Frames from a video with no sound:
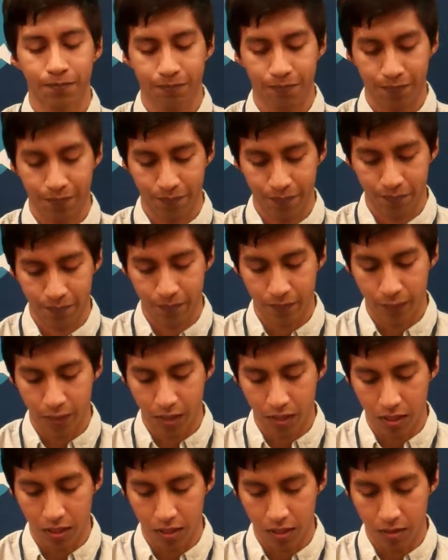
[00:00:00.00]

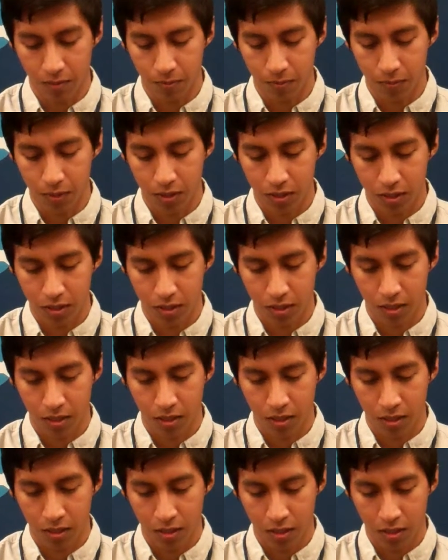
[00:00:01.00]

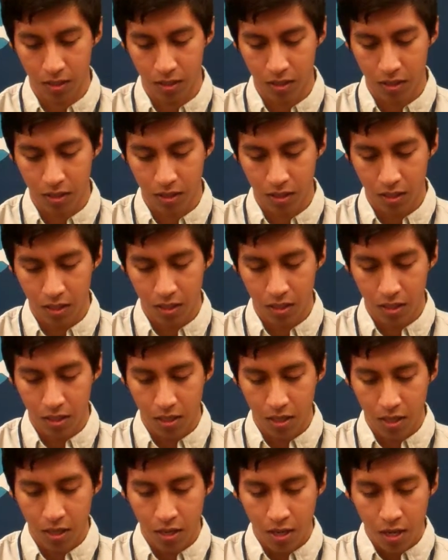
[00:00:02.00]

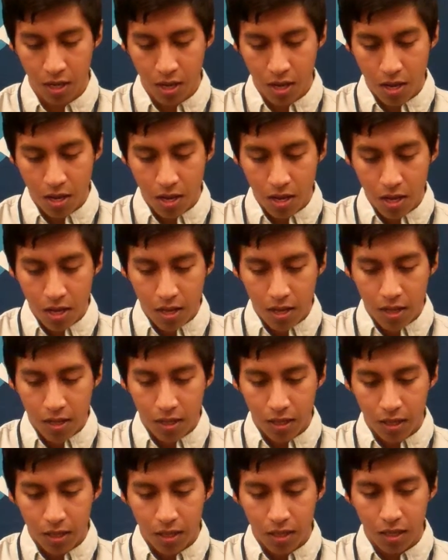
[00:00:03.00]

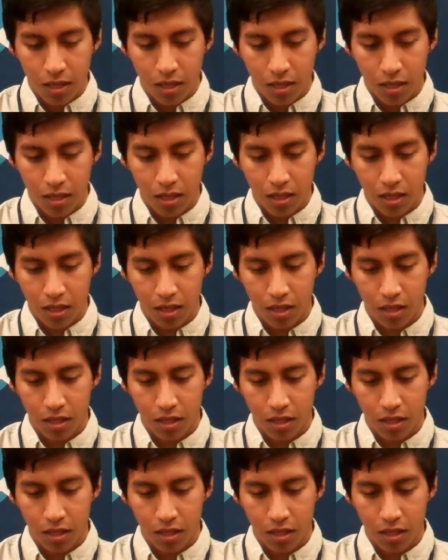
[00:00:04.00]
[no speech]